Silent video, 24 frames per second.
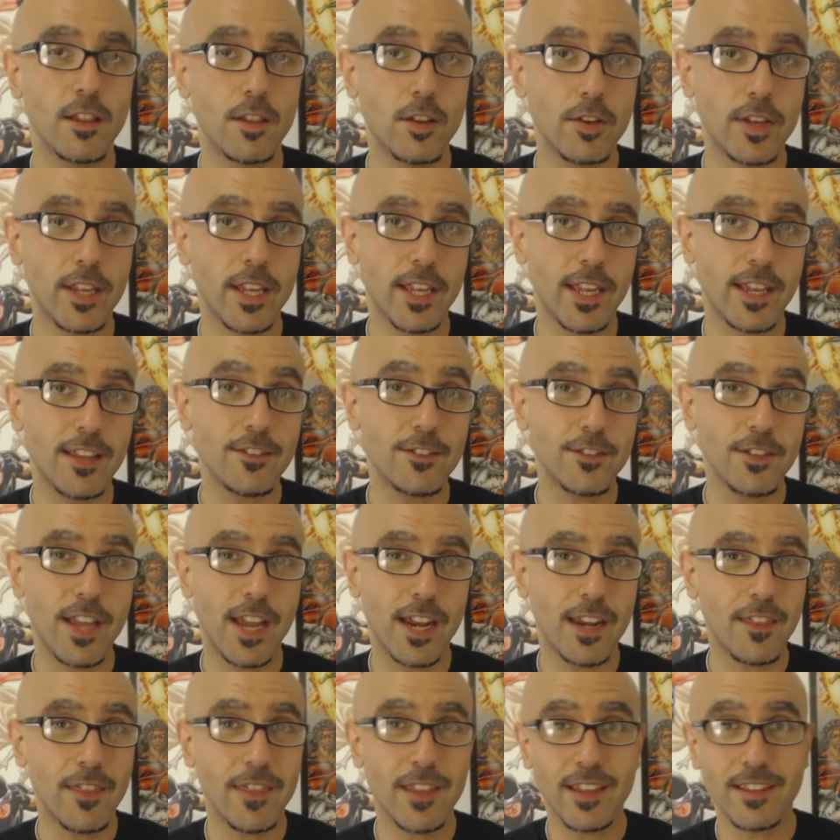looking into
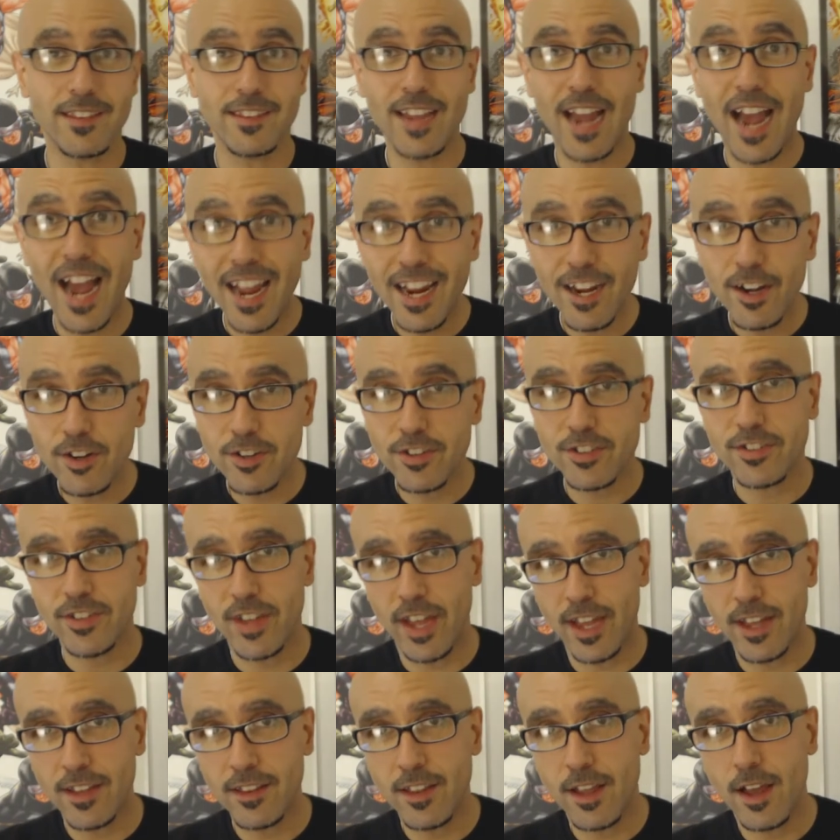getting the entire
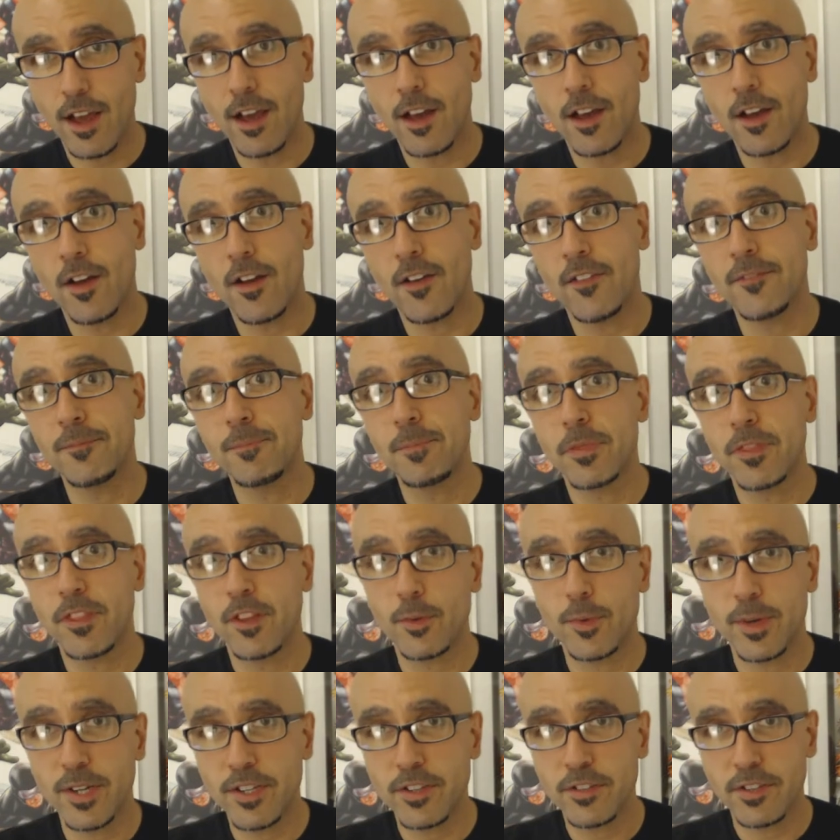set of
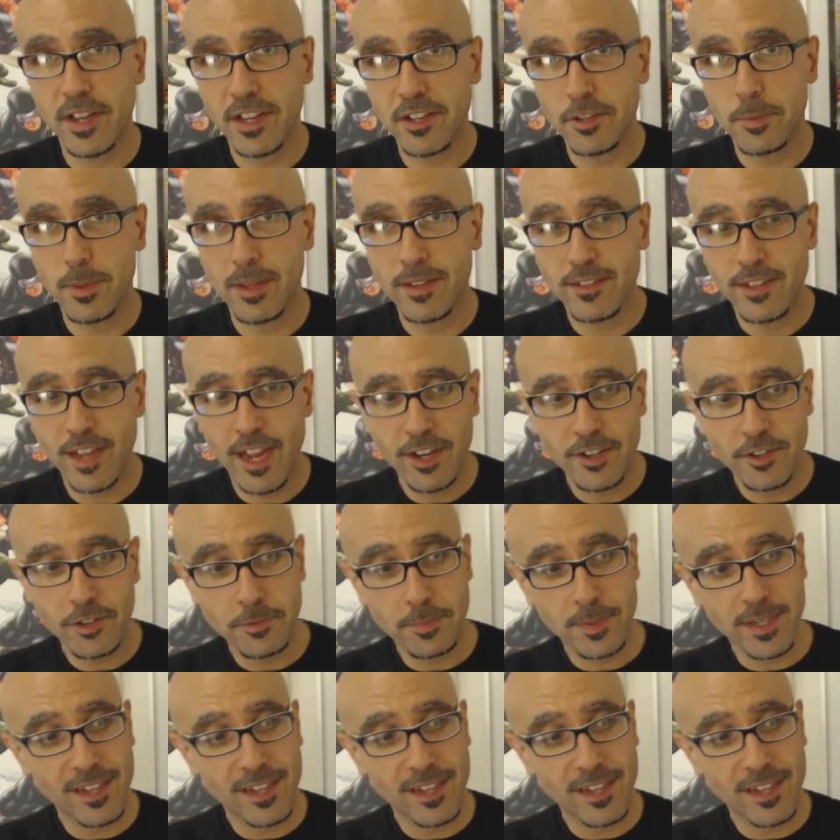the original X-Men statues,